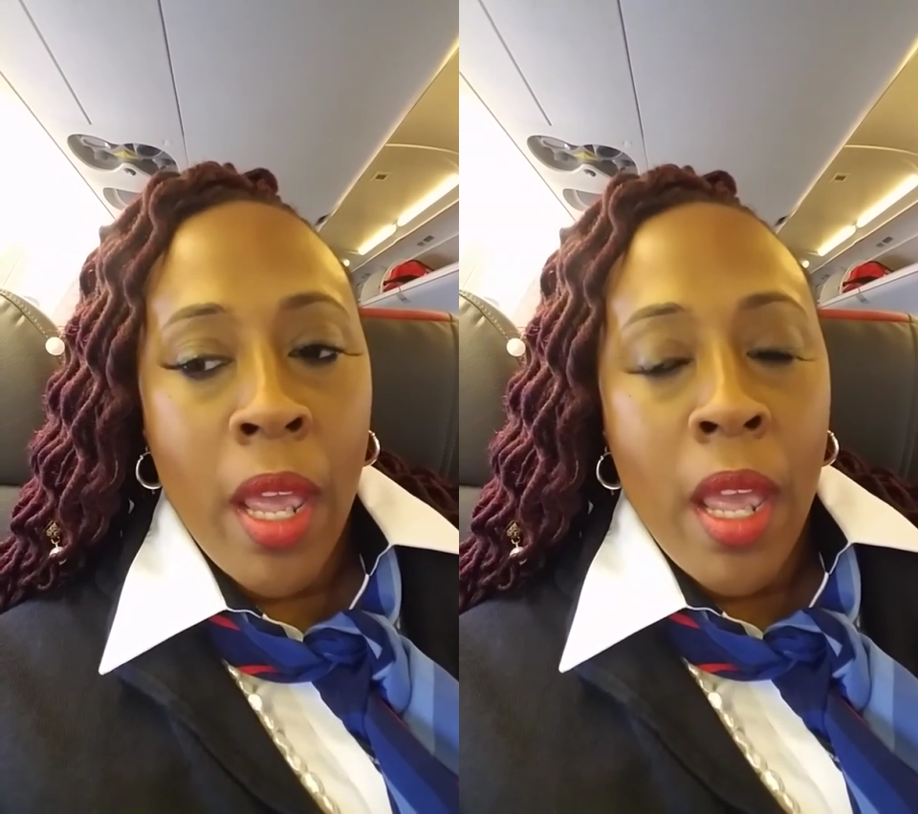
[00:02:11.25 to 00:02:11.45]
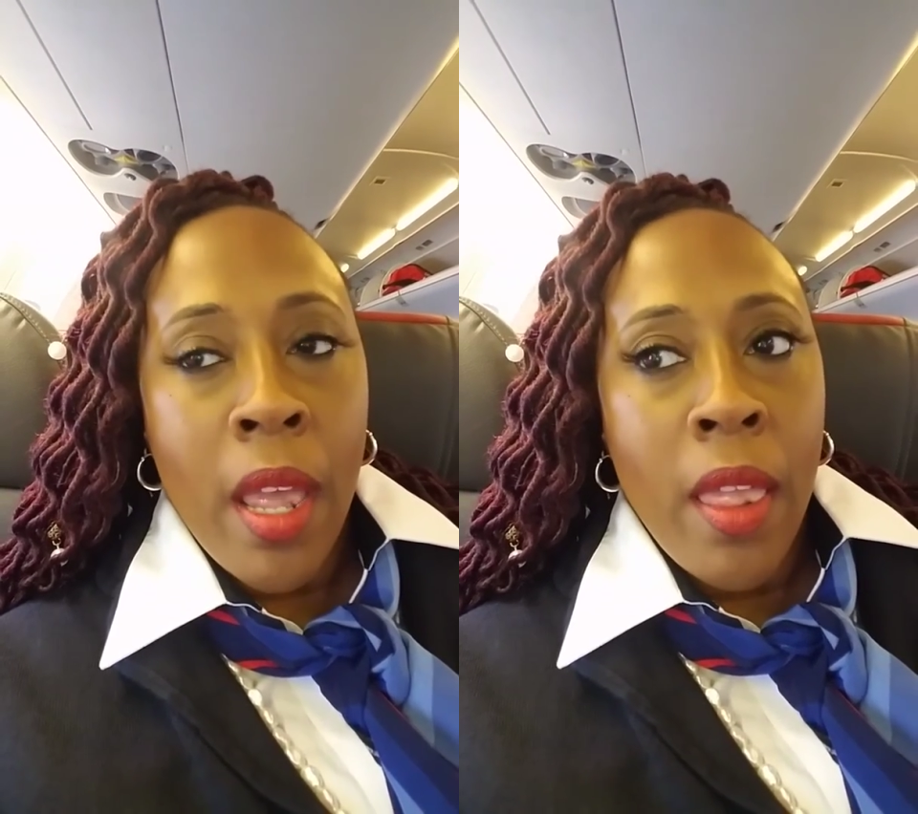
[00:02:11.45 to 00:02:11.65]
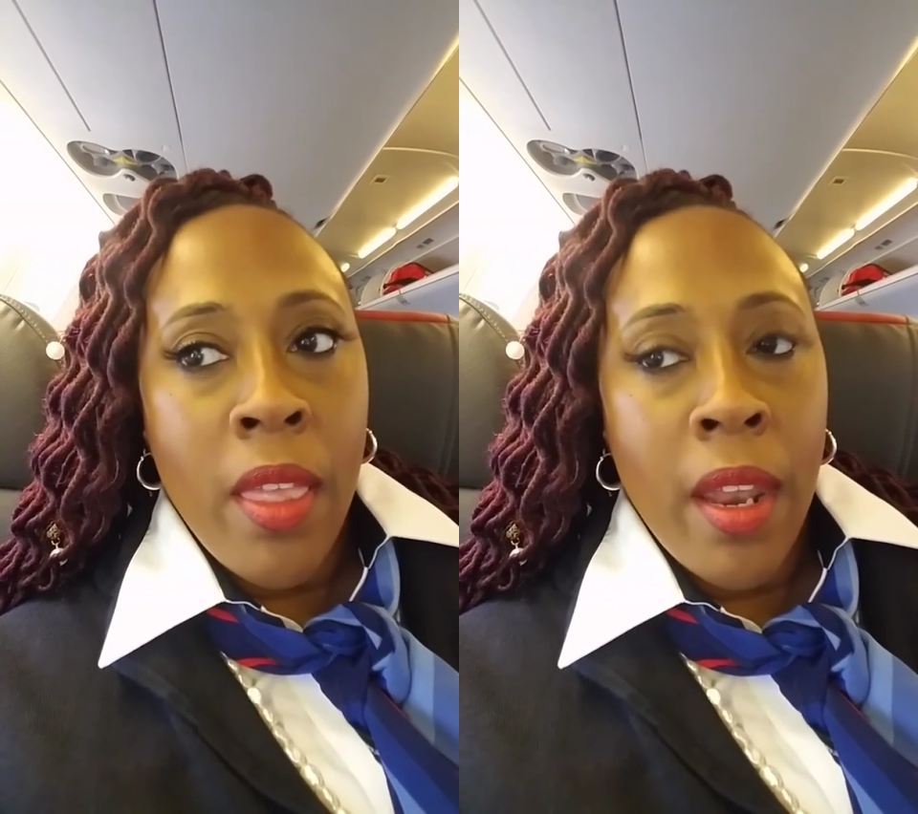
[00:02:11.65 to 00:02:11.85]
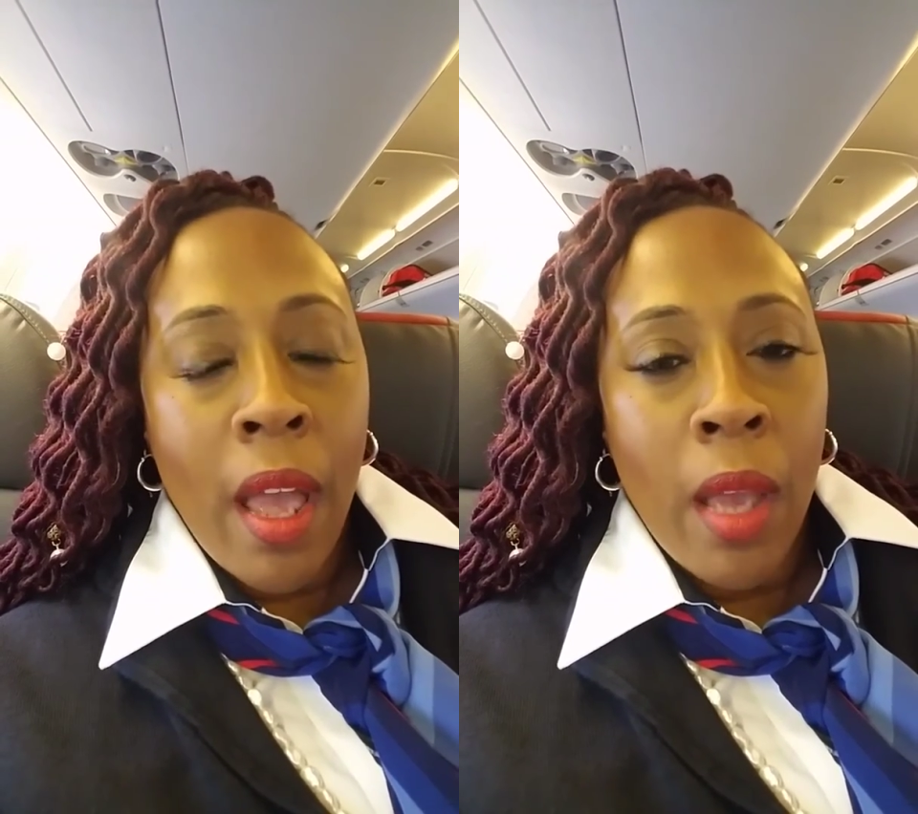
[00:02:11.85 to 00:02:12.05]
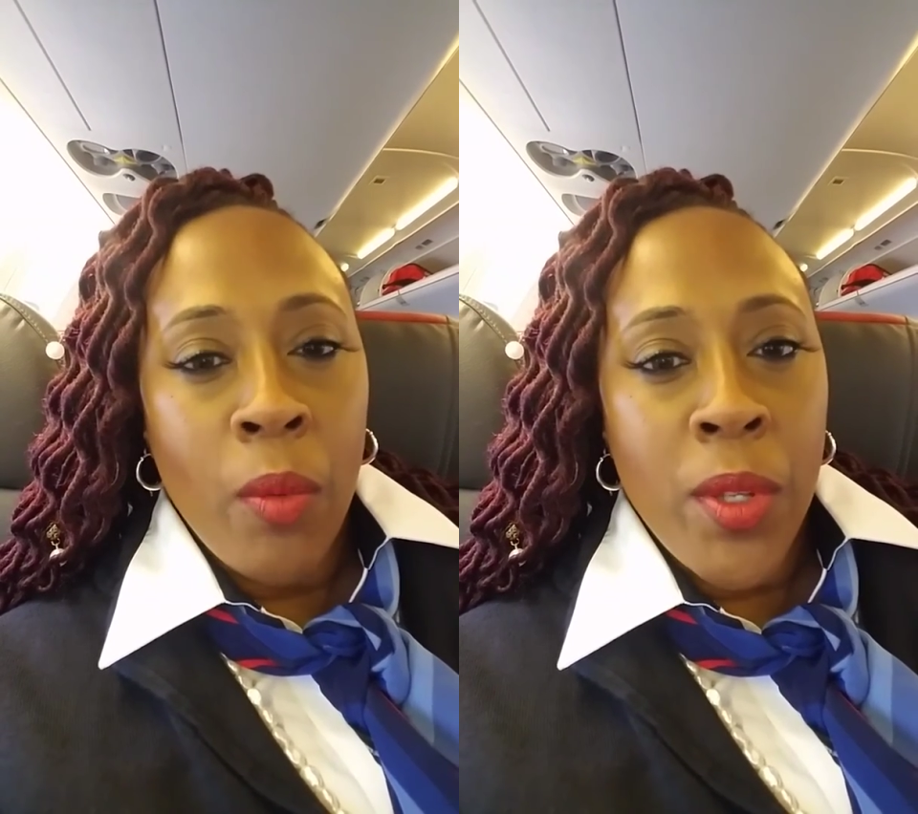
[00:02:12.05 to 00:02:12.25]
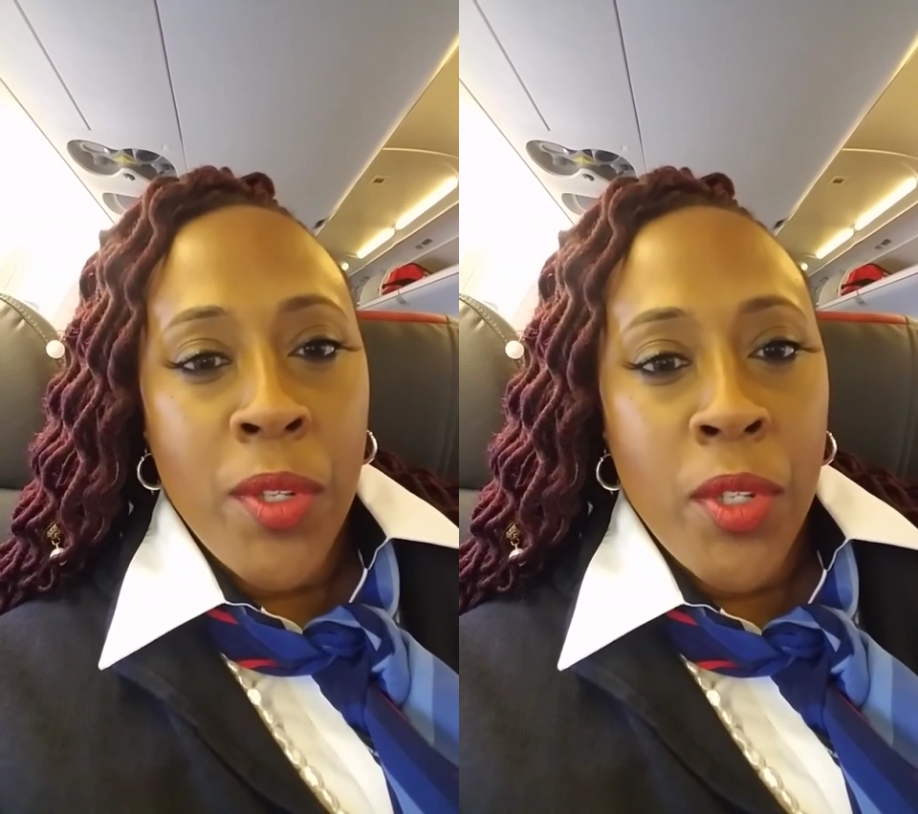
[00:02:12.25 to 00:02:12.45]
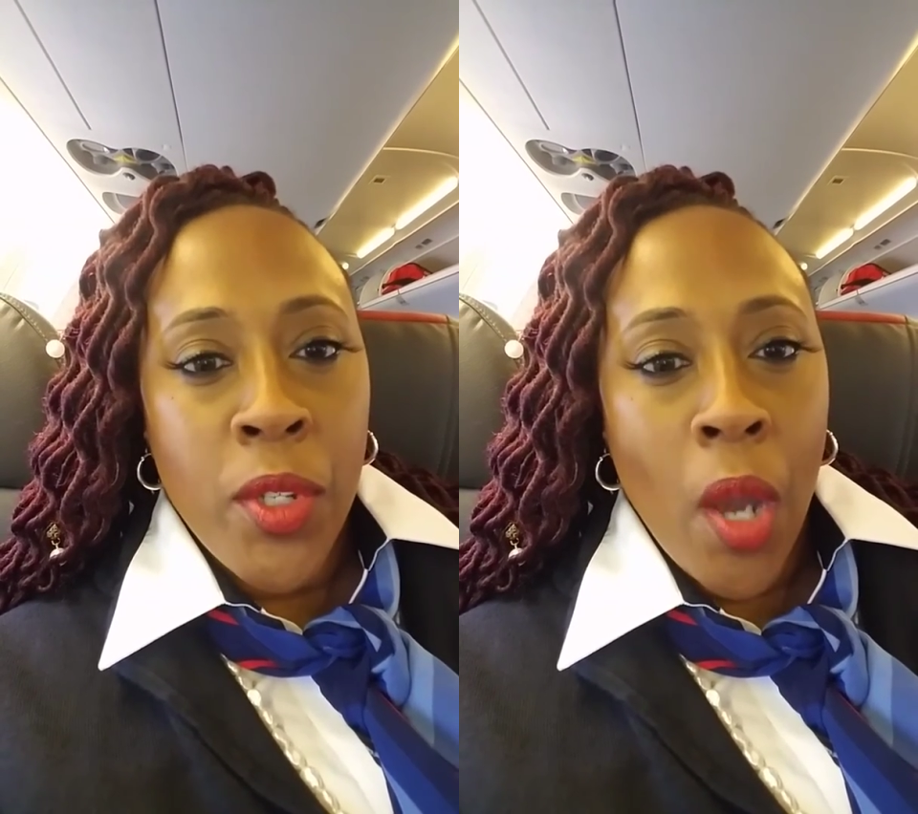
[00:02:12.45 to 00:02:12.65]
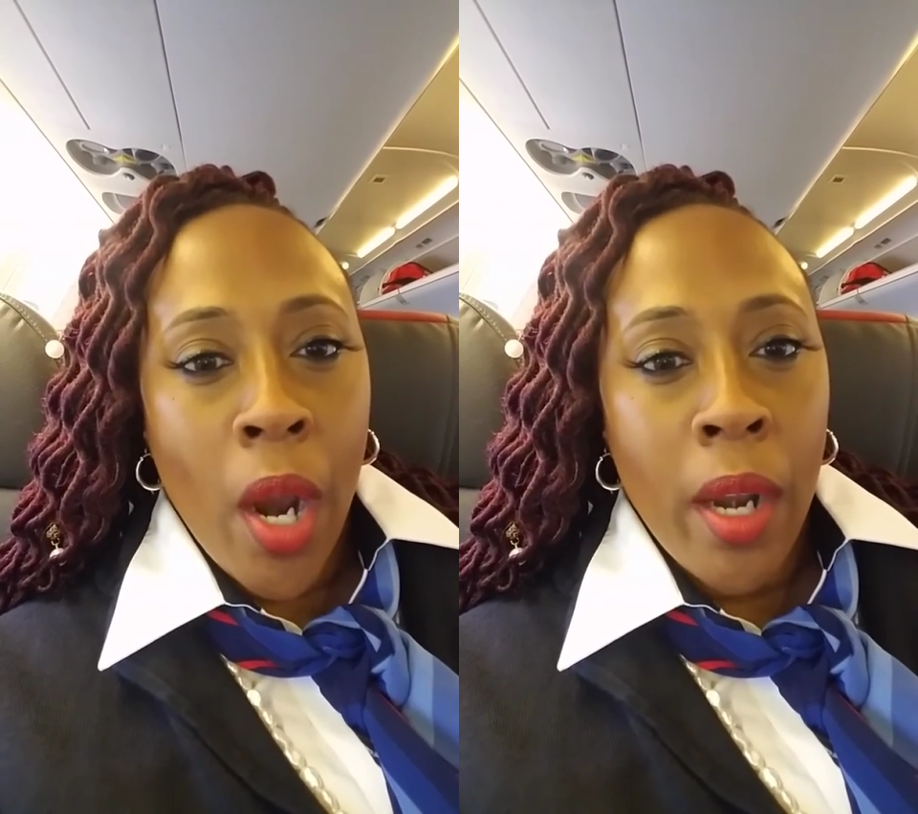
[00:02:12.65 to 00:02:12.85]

Then I would start